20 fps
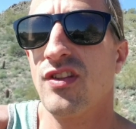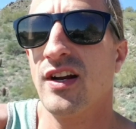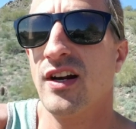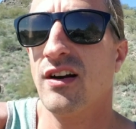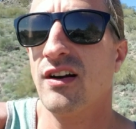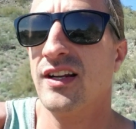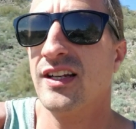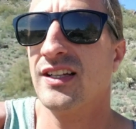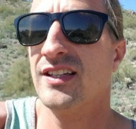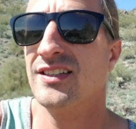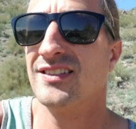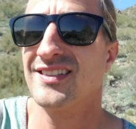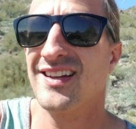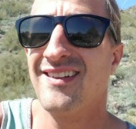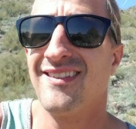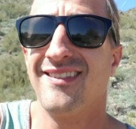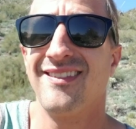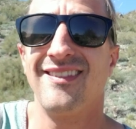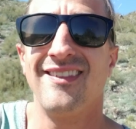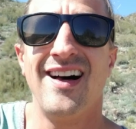There is
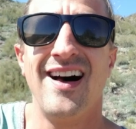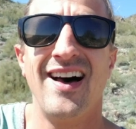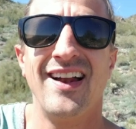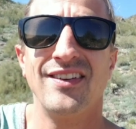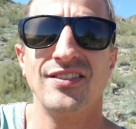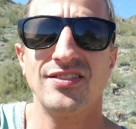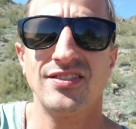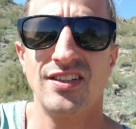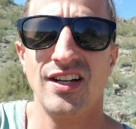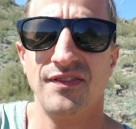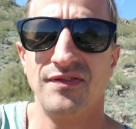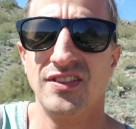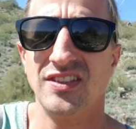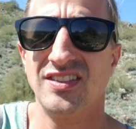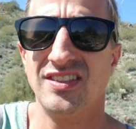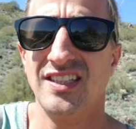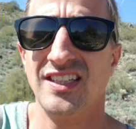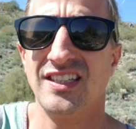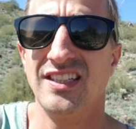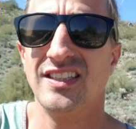a lot of stuff to
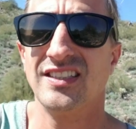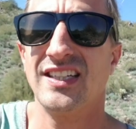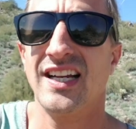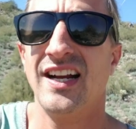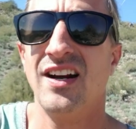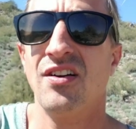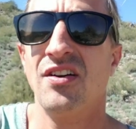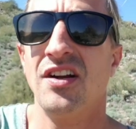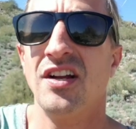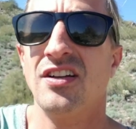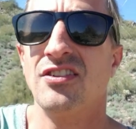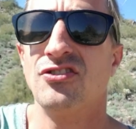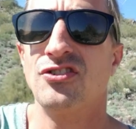see in this area.